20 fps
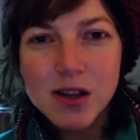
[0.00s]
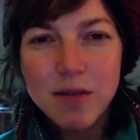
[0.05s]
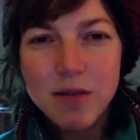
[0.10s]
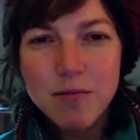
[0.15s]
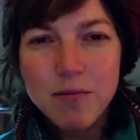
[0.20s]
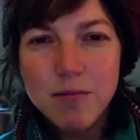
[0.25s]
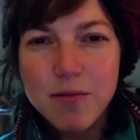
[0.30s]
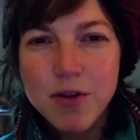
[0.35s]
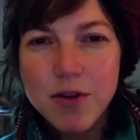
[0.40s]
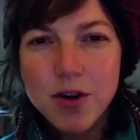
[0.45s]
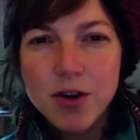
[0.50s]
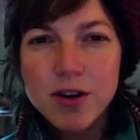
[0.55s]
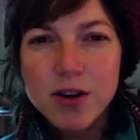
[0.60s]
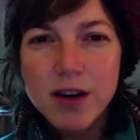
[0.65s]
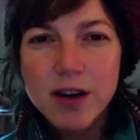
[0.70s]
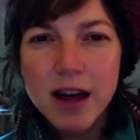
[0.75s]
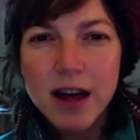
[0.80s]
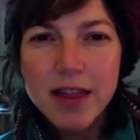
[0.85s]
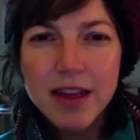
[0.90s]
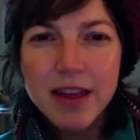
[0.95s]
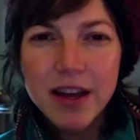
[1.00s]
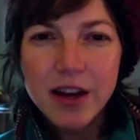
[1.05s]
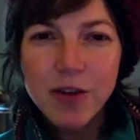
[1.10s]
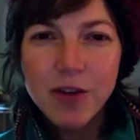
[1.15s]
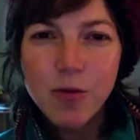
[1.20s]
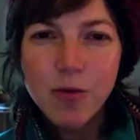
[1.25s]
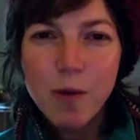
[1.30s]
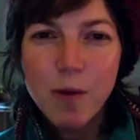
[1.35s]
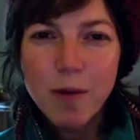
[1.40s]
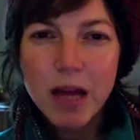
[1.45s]
third, I think, of
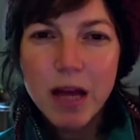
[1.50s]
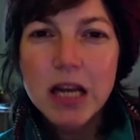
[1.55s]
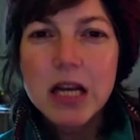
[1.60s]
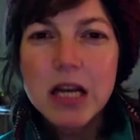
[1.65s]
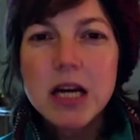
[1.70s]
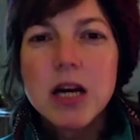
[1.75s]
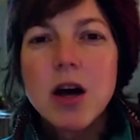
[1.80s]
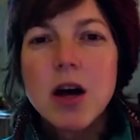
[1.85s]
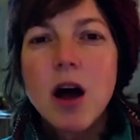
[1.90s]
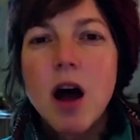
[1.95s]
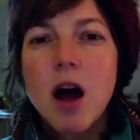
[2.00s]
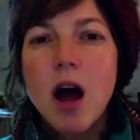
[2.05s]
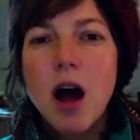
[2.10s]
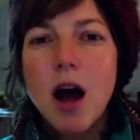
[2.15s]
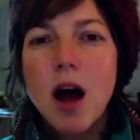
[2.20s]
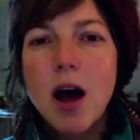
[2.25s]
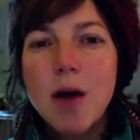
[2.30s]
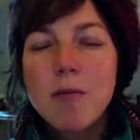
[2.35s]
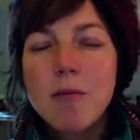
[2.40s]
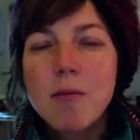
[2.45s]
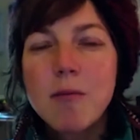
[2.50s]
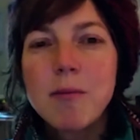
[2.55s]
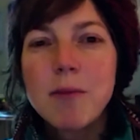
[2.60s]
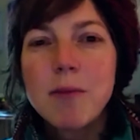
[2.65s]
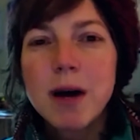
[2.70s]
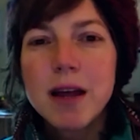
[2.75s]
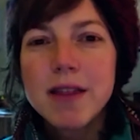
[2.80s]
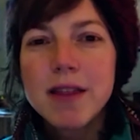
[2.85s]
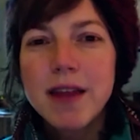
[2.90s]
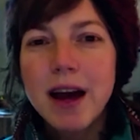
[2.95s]
women.
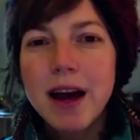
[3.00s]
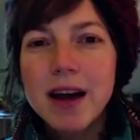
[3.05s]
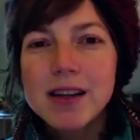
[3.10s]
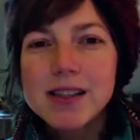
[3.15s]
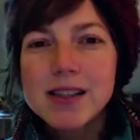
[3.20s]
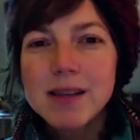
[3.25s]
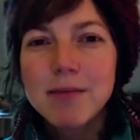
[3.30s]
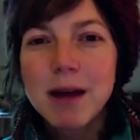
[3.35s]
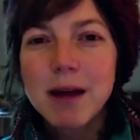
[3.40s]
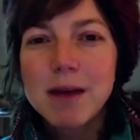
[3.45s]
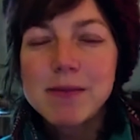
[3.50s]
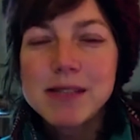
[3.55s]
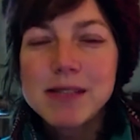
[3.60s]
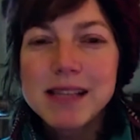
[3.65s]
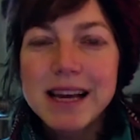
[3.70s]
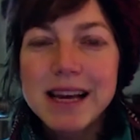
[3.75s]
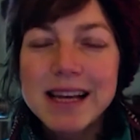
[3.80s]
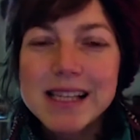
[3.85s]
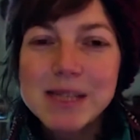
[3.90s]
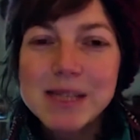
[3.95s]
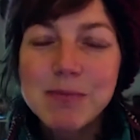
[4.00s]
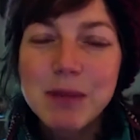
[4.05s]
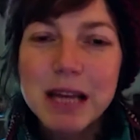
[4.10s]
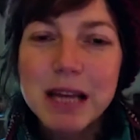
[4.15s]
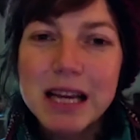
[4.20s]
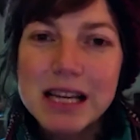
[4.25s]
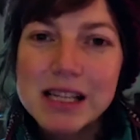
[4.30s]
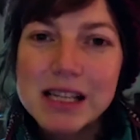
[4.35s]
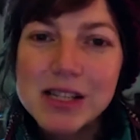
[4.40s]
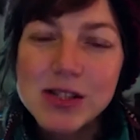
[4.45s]
But that sometimes
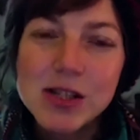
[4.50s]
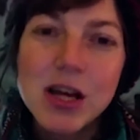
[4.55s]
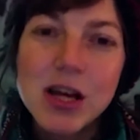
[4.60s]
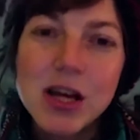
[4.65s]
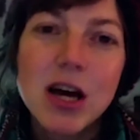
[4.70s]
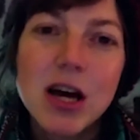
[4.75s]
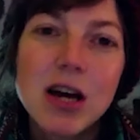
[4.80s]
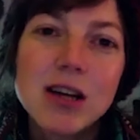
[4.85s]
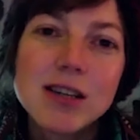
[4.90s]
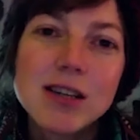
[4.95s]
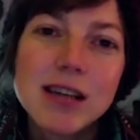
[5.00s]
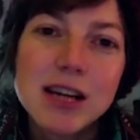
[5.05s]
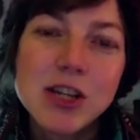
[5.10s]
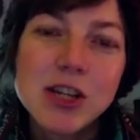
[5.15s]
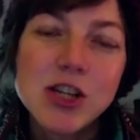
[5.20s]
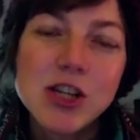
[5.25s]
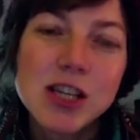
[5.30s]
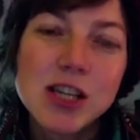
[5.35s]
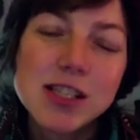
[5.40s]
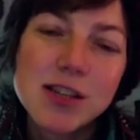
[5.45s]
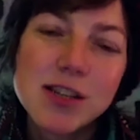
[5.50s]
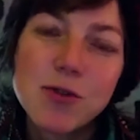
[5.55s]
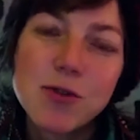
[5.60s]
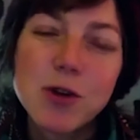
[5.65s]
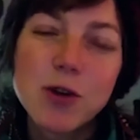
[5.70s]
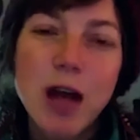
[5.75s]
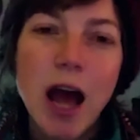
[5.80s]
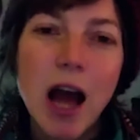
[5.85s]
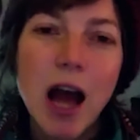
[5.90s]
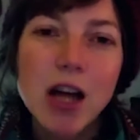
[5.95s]
explains the digestive
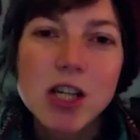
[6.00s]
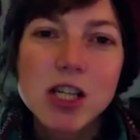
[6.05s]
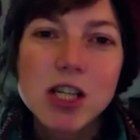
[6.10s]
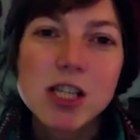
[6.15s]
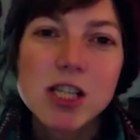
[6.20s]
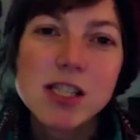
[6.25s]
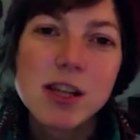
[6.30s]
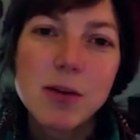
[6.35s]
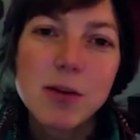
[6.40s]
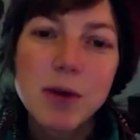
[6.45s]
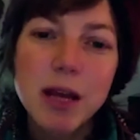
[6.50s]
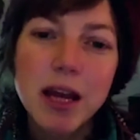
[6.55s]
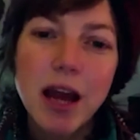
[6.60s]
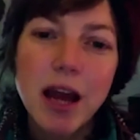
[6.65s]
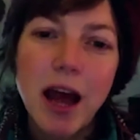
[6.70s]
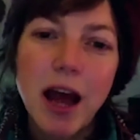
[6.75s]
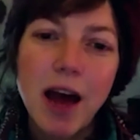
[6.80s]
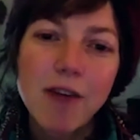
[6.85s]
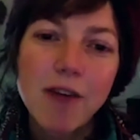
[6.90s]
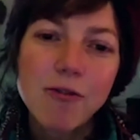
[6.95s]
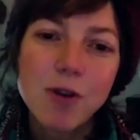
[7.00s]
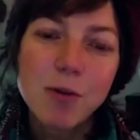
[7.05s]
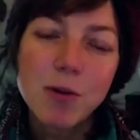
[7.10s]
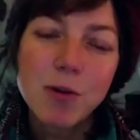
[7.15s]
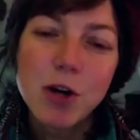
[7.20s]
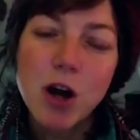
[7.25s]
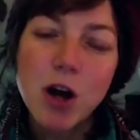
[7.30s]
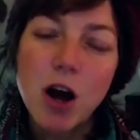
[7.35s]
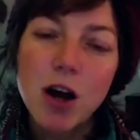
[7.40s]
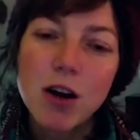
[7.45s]
reactions that we can have when we're
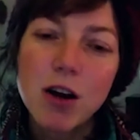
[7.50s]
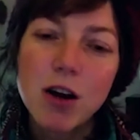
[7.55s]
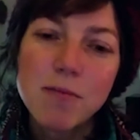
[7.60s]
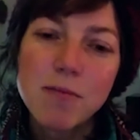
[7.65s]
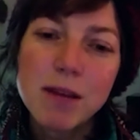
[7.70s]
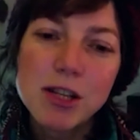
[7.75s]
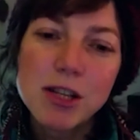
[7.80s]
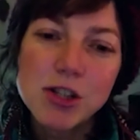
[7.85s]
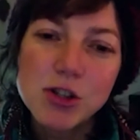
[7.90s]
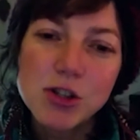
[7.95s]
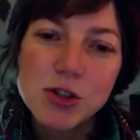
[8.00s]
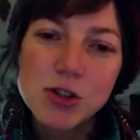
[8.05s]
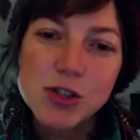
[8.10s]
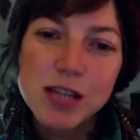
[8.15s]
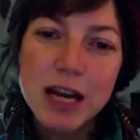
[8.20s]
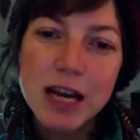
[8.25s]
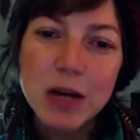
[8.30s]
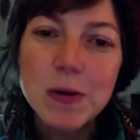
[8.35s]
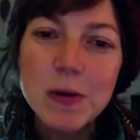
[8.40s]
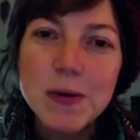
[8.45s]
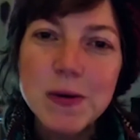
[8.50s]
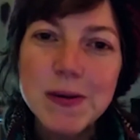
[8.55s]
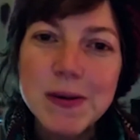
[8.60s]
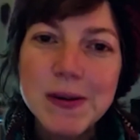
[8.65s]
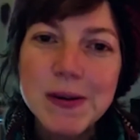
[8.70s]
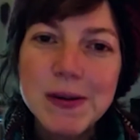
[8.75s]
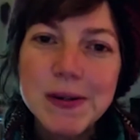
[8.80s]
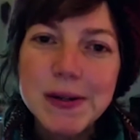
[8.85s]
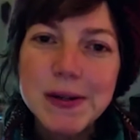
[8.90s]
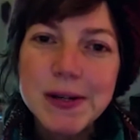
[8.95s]
on our menstrual cycle.
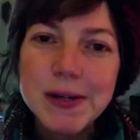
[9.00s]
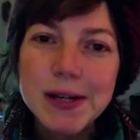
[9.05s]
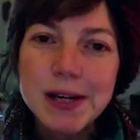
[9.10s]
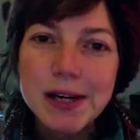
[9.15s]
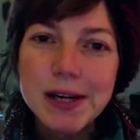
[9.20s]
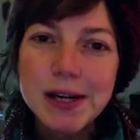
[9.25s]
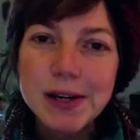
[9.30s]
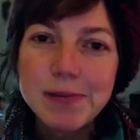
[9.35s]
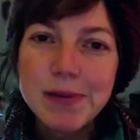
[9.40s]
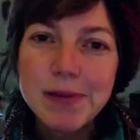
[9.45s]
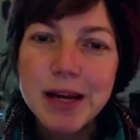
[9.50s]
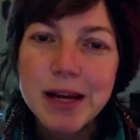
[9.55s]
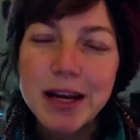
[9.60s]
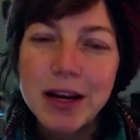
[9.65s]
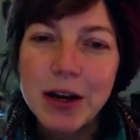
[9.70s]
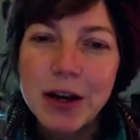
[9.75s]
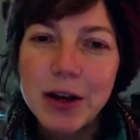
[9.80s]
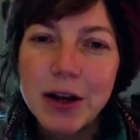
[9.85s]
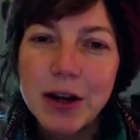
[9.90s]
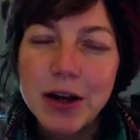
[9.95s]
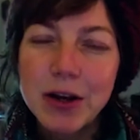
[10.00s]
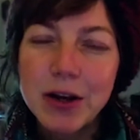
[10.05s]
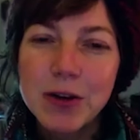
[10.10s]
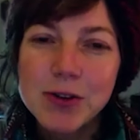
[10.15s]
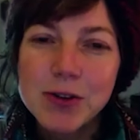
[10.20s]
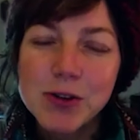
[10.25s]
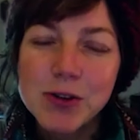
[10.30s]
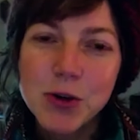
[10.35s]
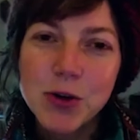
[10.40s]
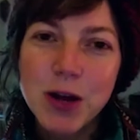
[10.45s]
And it can
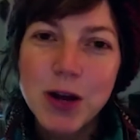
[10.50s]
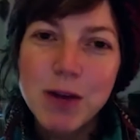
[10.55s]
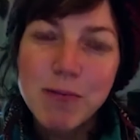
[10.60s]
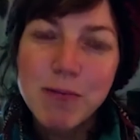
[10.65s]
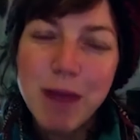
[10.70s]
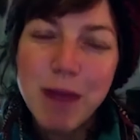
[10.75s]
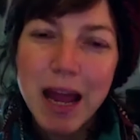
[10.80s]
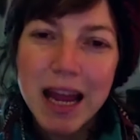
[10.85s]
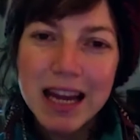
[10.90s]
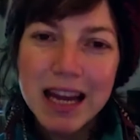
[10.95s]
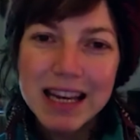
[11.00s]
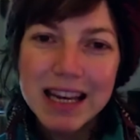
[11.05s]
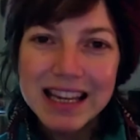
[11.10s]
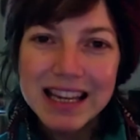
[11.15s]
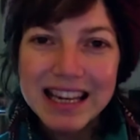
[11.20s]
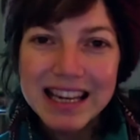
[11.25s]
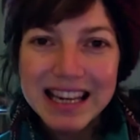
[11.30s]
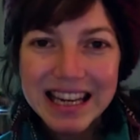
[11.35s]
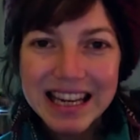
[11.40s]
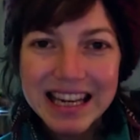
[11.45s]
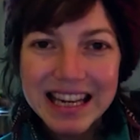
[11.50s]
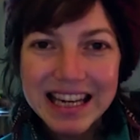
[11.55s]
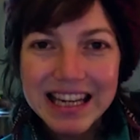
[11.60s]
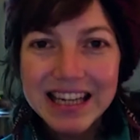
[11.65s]
also create pain in the knee.